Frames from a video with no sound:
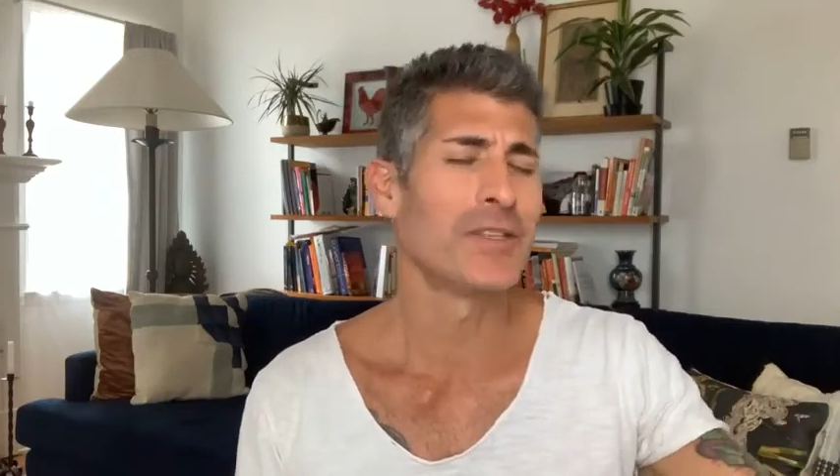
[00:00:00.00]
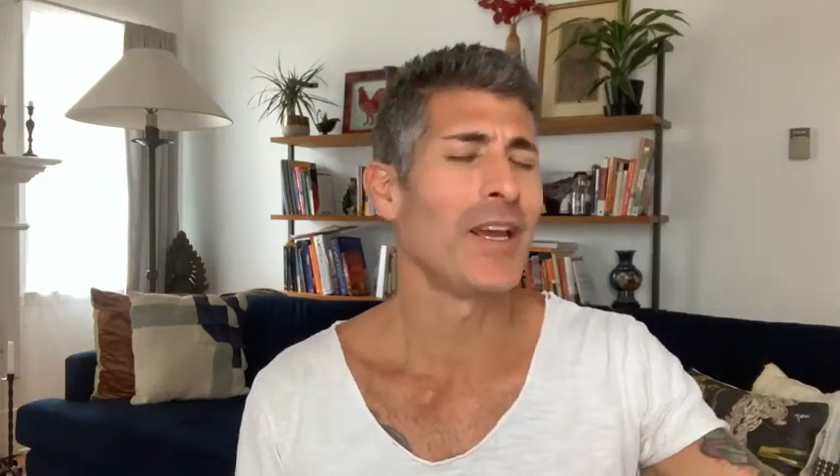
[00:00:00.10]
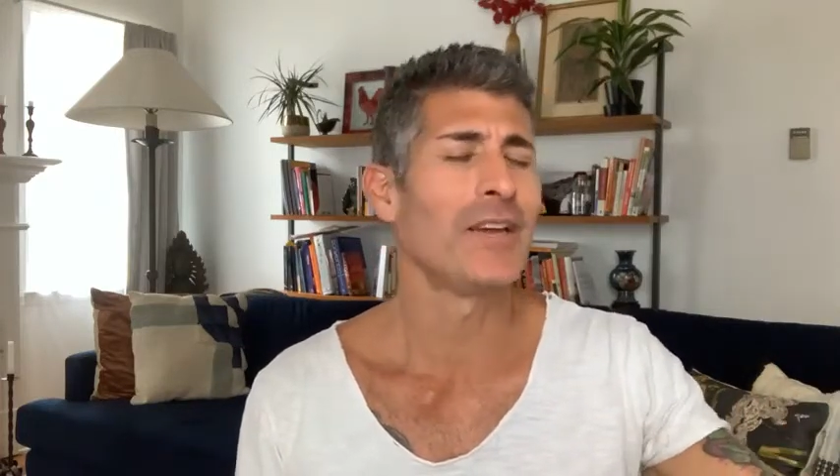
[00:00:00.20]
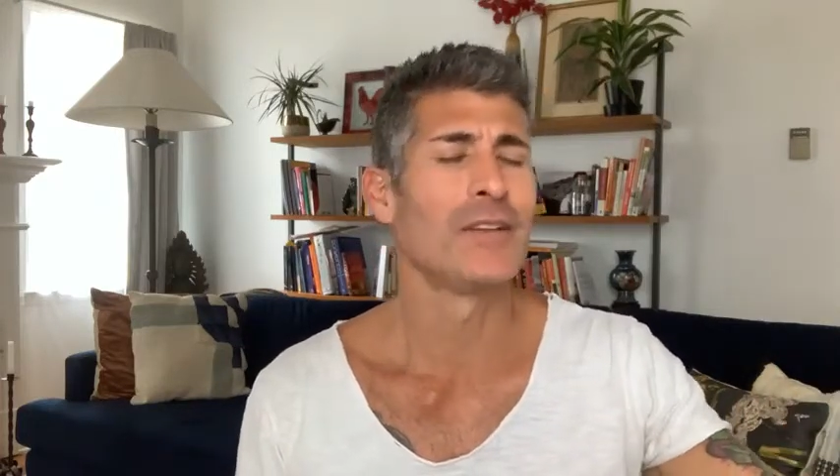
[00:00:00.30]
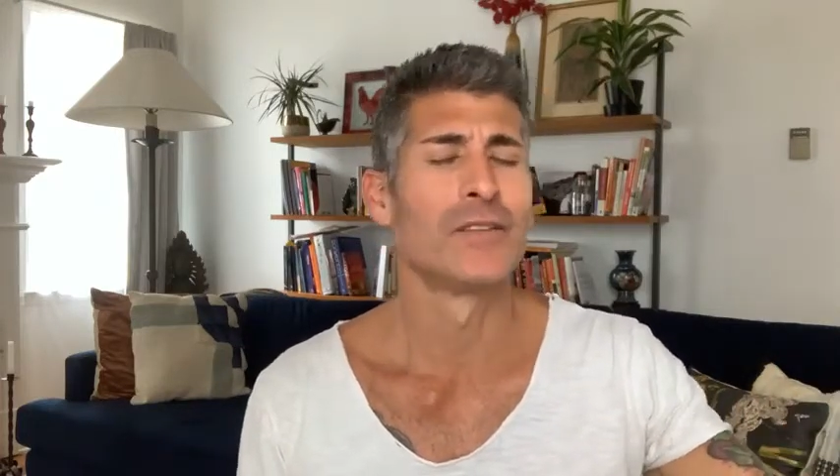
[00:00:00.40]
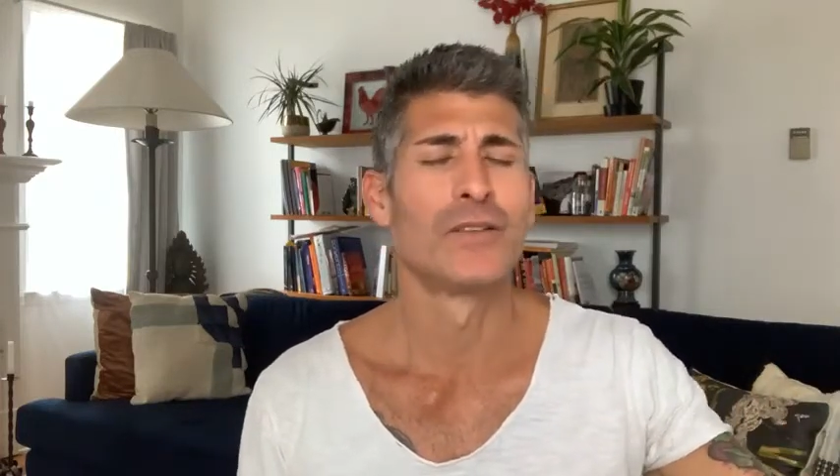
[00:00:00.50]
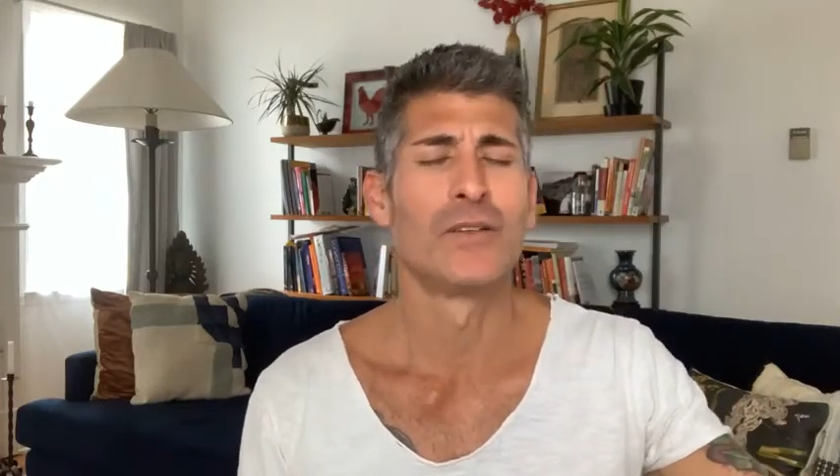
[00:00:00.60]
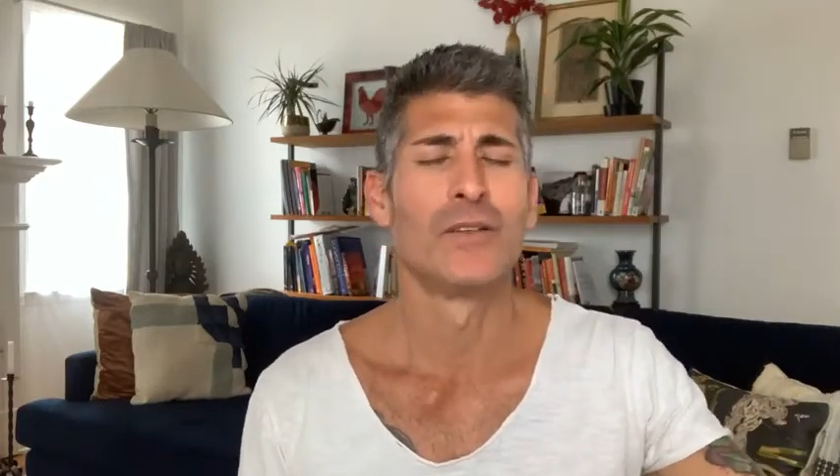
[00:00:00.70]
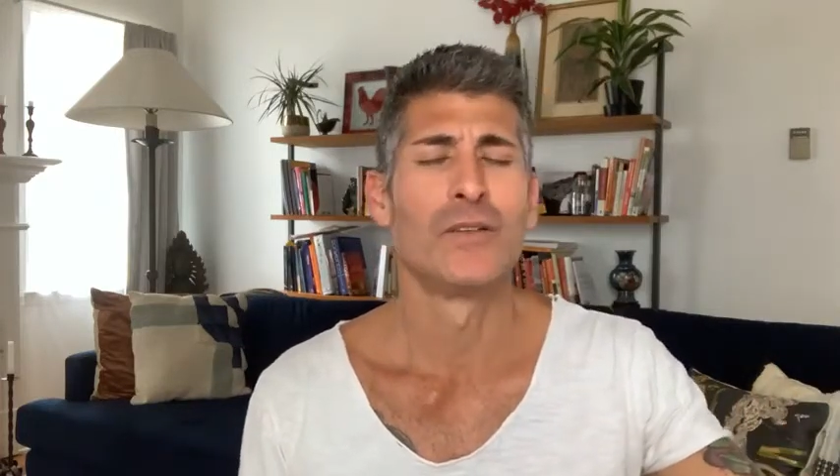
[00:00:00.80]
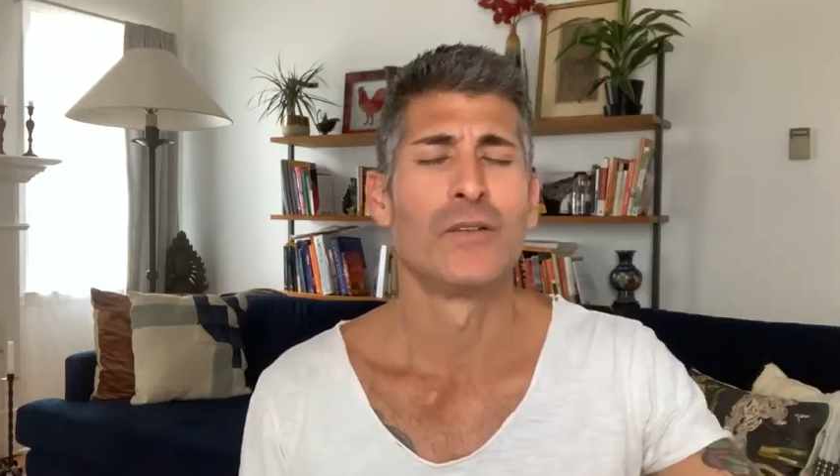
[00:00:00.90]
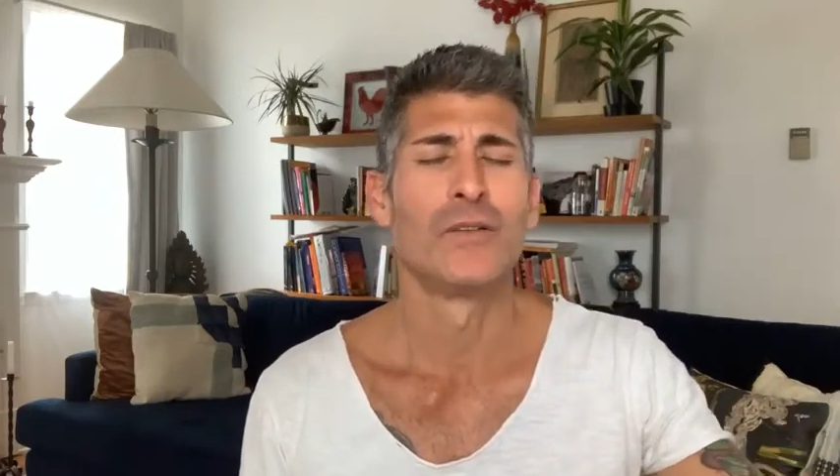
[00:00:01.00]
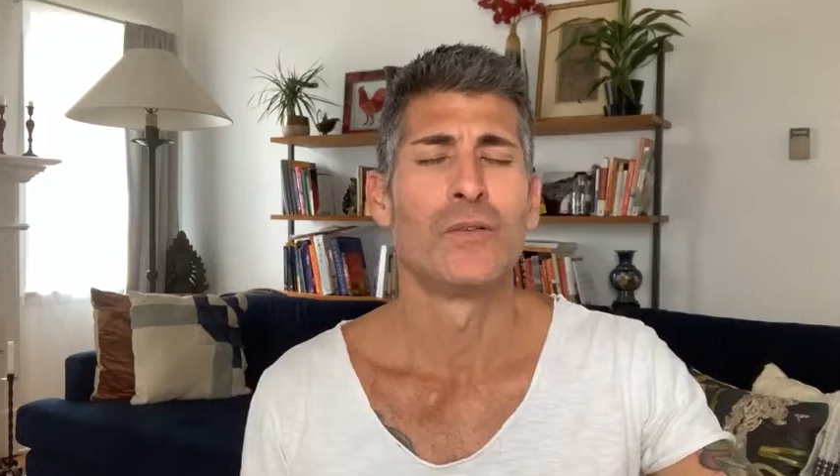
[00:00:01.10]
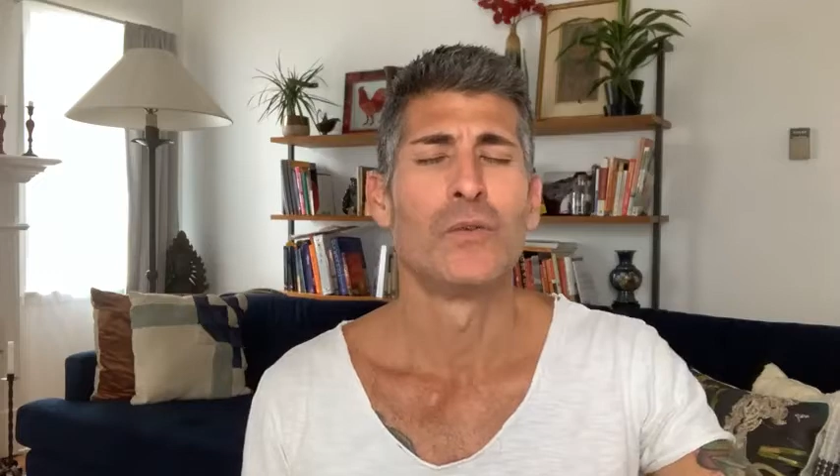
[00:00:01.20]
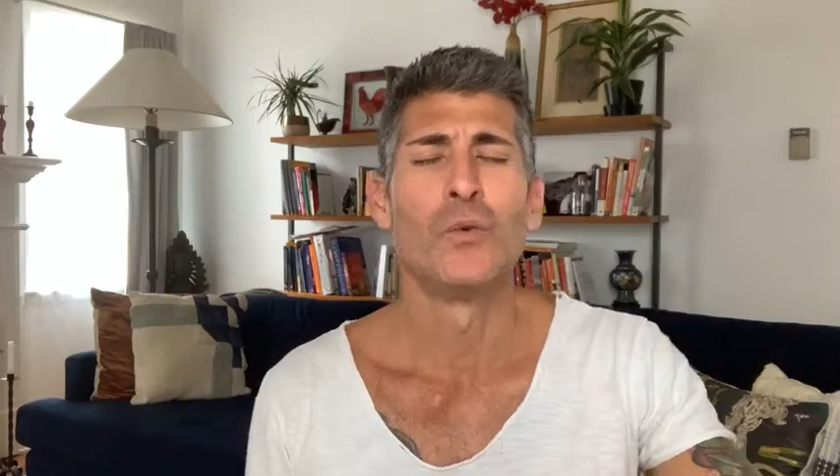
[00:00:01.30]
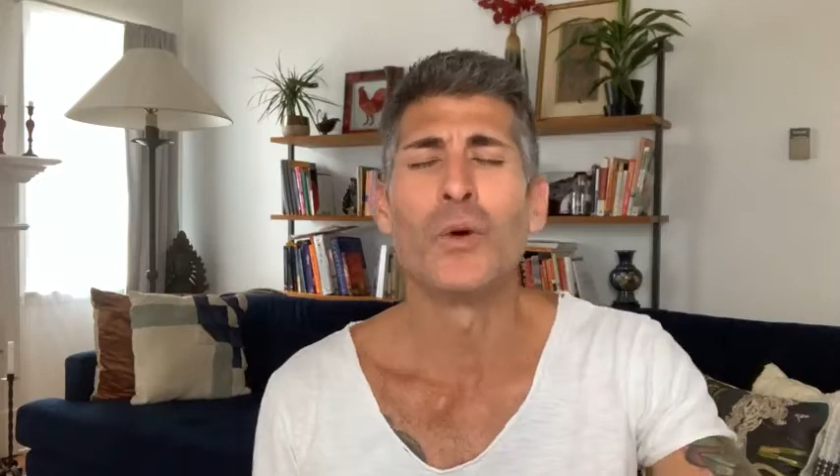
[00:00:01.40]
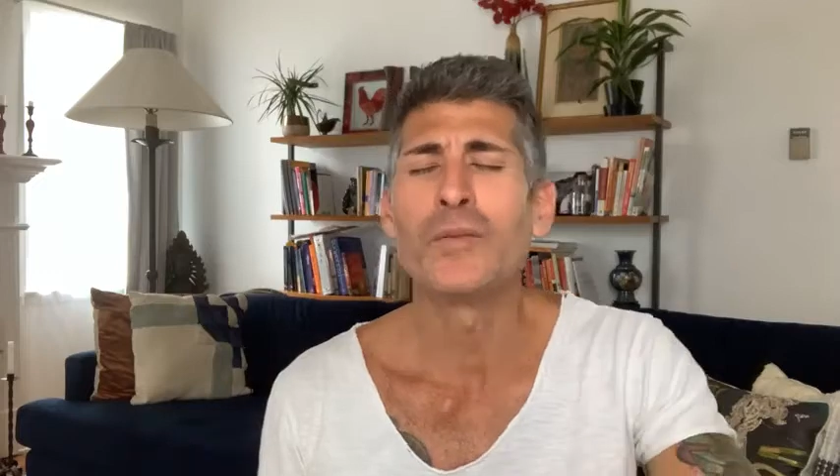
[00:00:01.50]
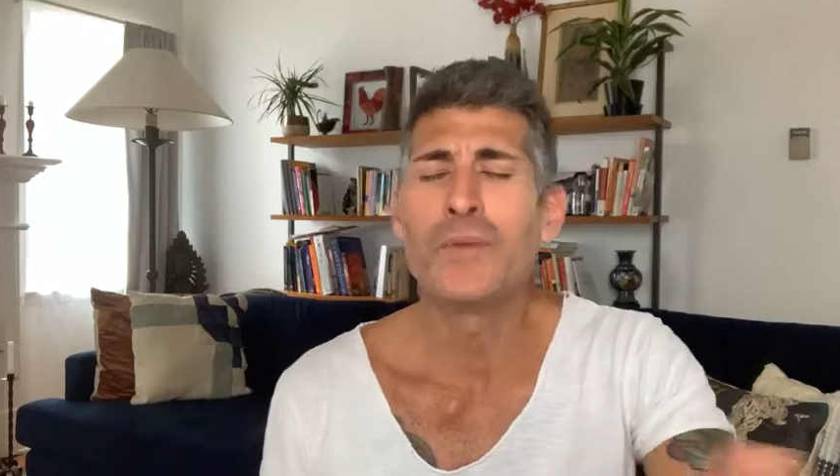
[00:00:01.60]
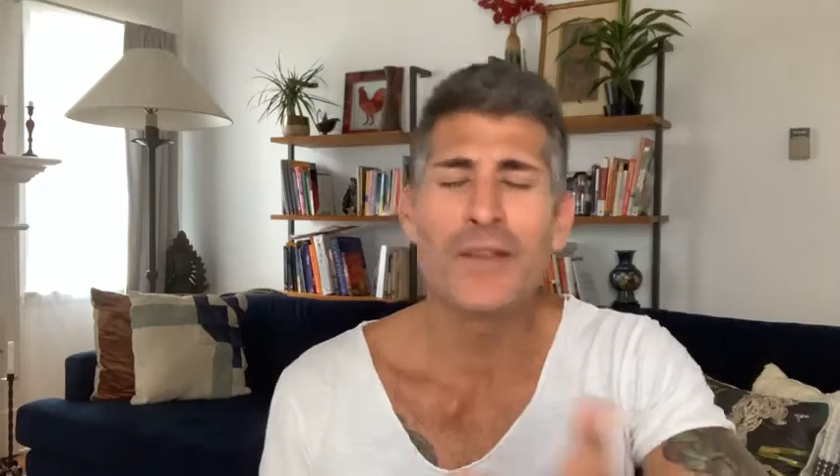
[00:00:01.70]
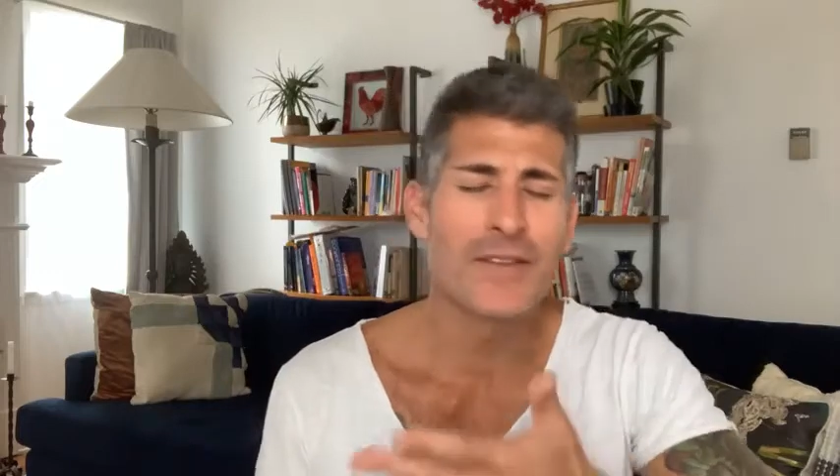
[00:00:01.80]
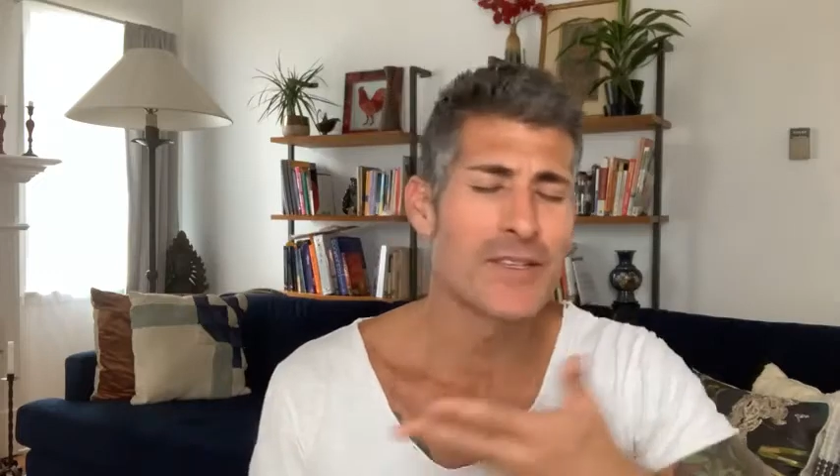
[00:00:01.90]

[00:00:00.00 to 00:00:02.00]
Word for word: date, would be this